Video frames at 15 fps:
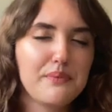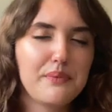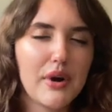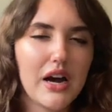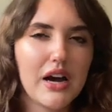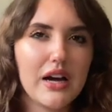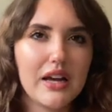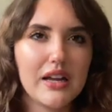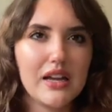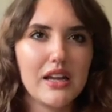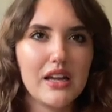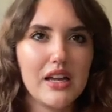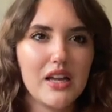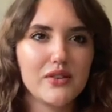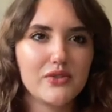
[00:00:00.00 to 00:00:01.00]
but
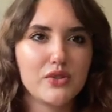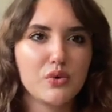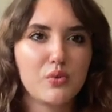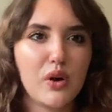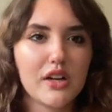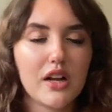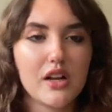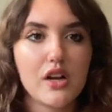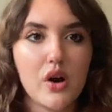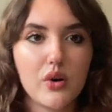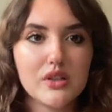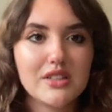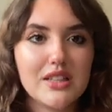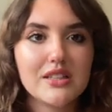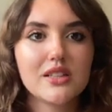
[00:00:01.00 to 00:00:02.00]
if you want to know a
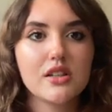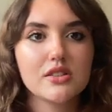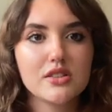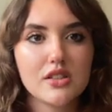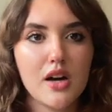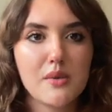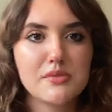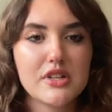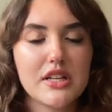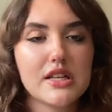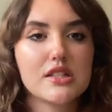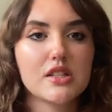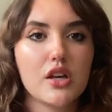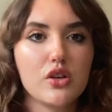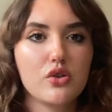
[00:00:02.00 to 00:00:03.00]
detailed
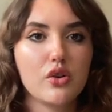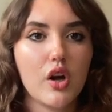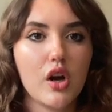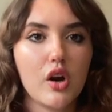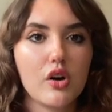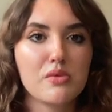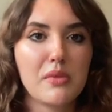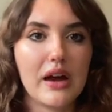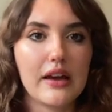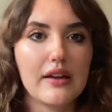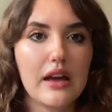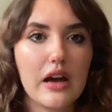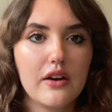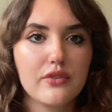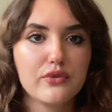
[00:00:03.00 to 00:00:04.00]
synopsis, you can go to
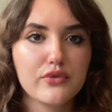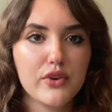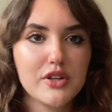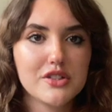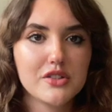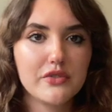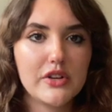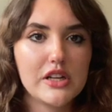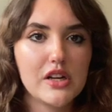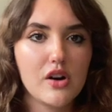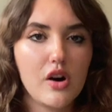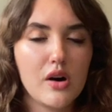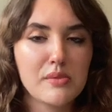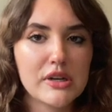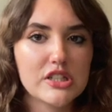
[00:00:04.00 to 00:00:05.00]
my first video
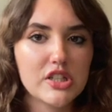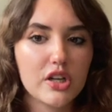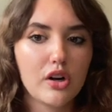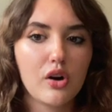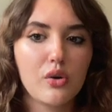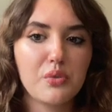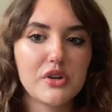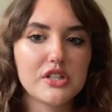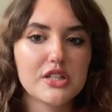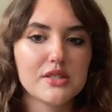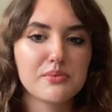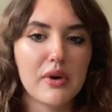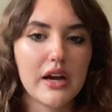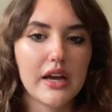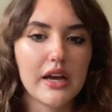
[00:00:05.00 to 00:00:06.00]
on my channel, which
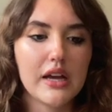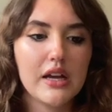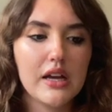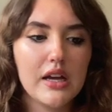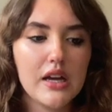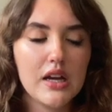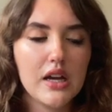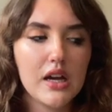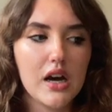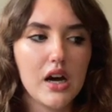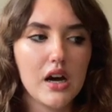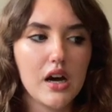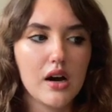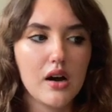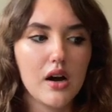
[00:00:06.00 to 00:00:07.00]
is my
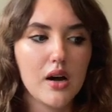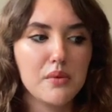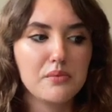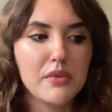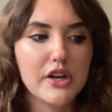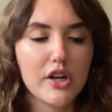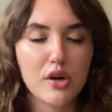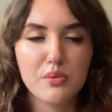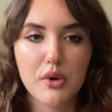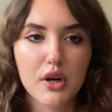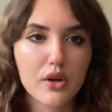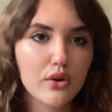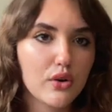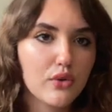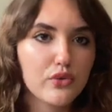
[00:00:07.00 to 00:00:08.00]
mid-year
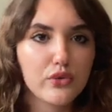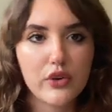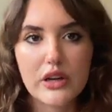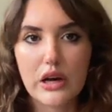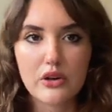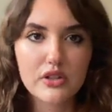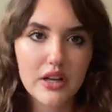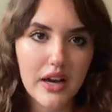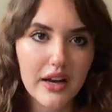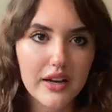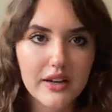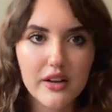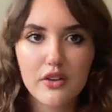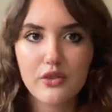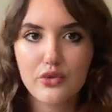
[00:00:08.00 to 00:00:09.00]
book freakout
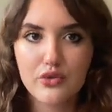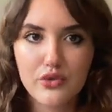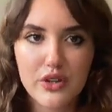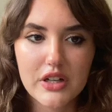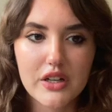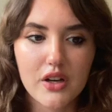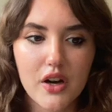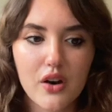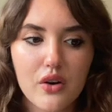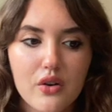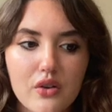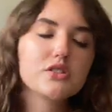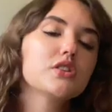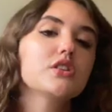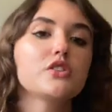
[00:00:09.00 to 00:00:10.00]
tag video.
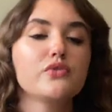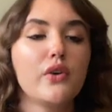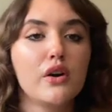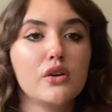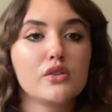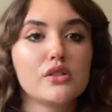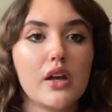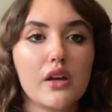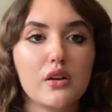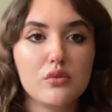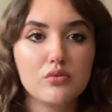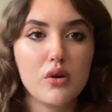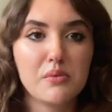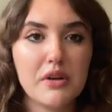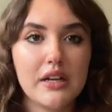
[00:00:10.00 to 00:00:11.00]
So this follows a
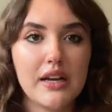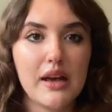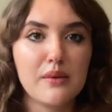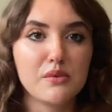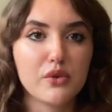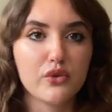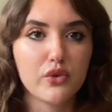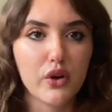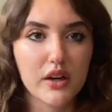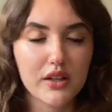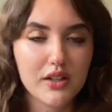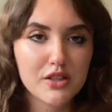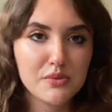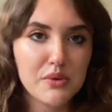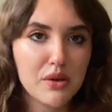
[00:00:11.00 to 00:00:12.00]
woman named
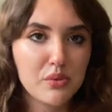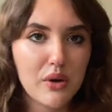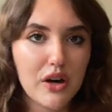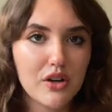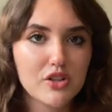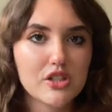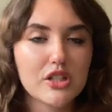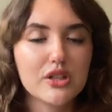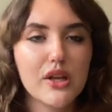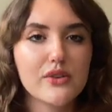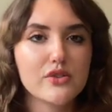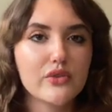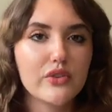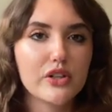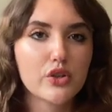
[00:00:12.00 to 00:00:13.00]
Veronica Speedwell. She
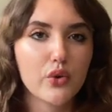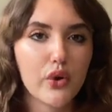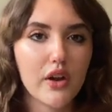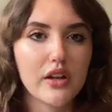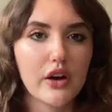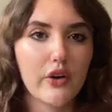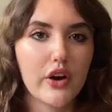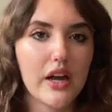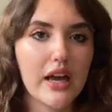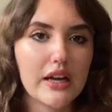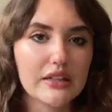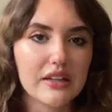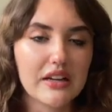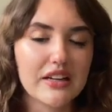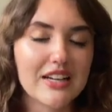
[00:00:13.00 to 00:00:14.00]
lives in Victorian era
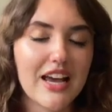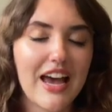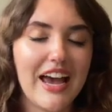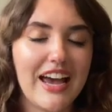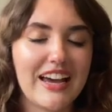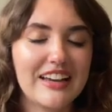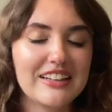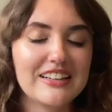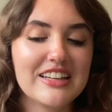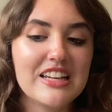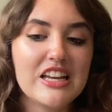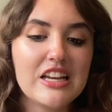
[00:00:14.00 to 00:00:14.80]
England, and